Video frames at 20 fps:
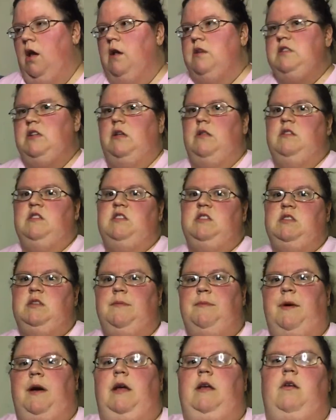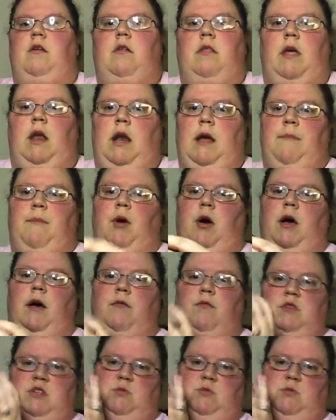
So this is the binder that I bought,